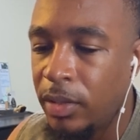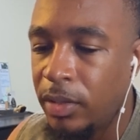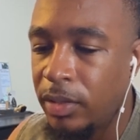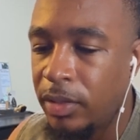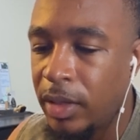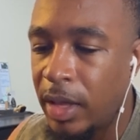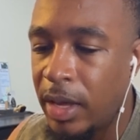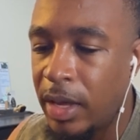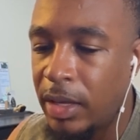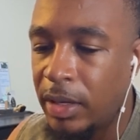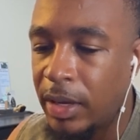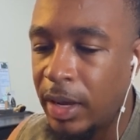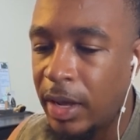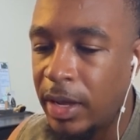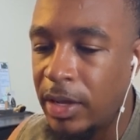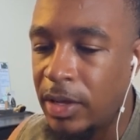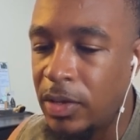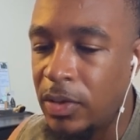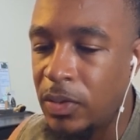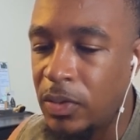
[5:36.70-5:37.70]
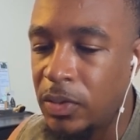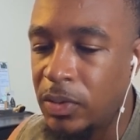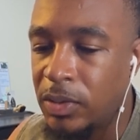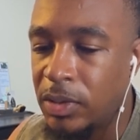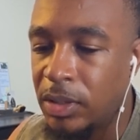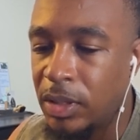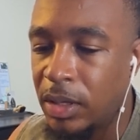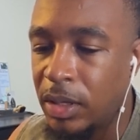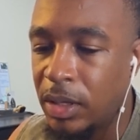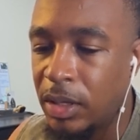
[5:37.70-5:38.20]
Then I
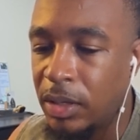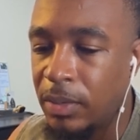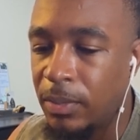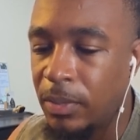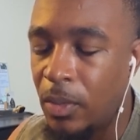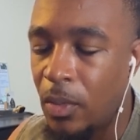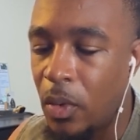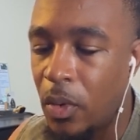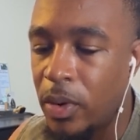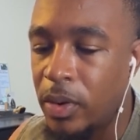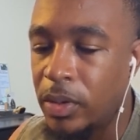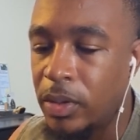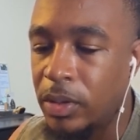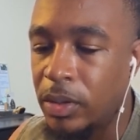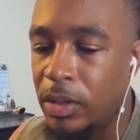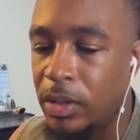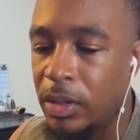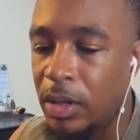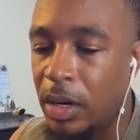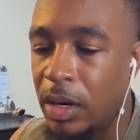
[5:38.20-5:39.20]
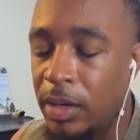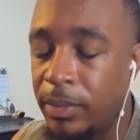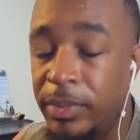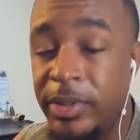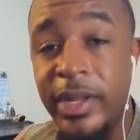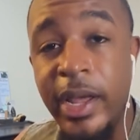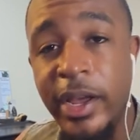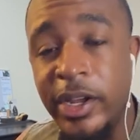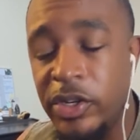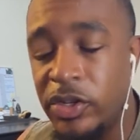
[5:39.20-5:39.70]
used more
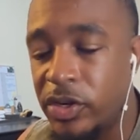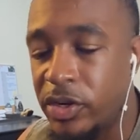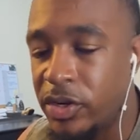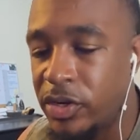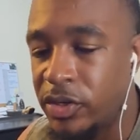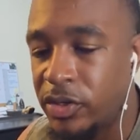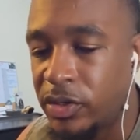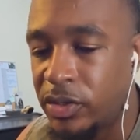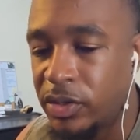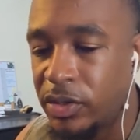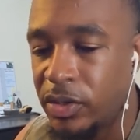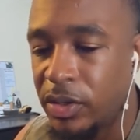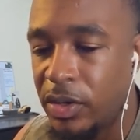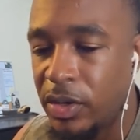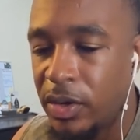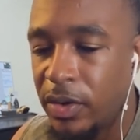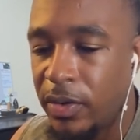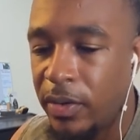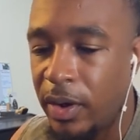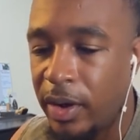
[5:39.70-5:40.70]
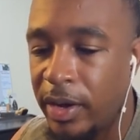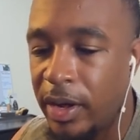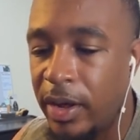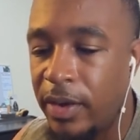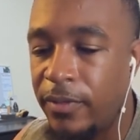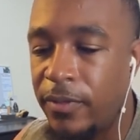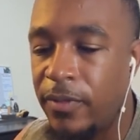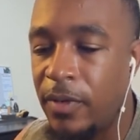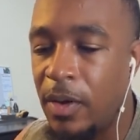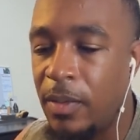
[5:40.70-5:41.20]
textures, again
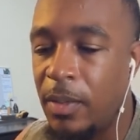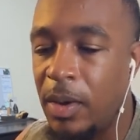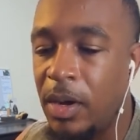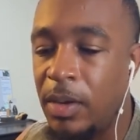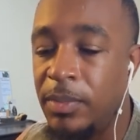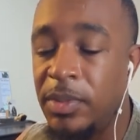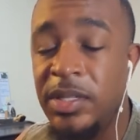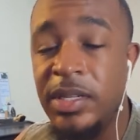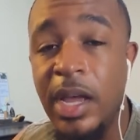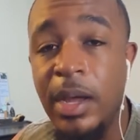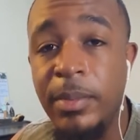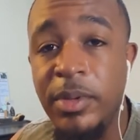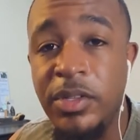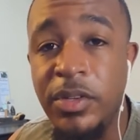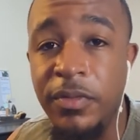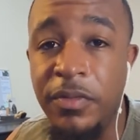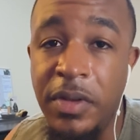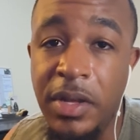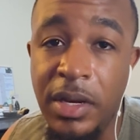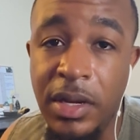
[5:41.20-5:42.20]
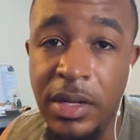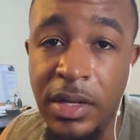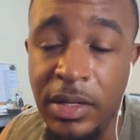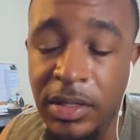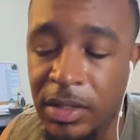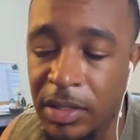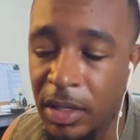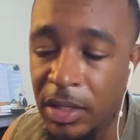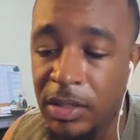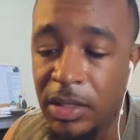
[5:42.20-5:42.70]
from Simon
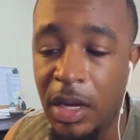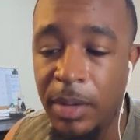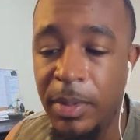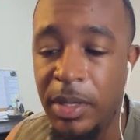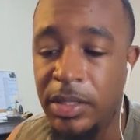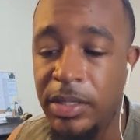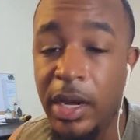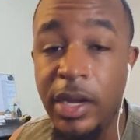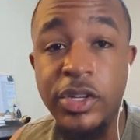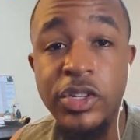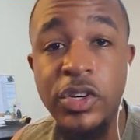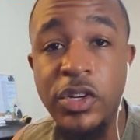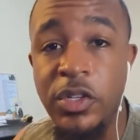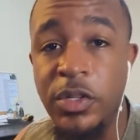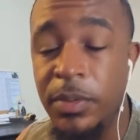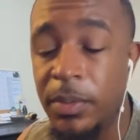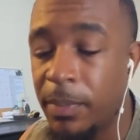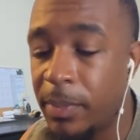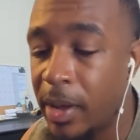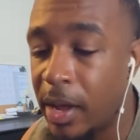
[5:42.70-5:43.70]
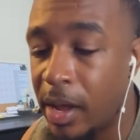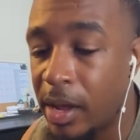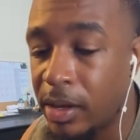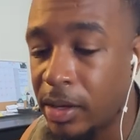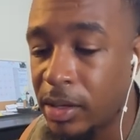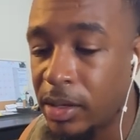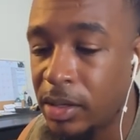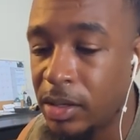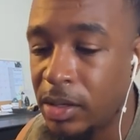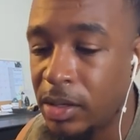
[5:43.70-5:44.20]
Savita's Atomic Textures pack,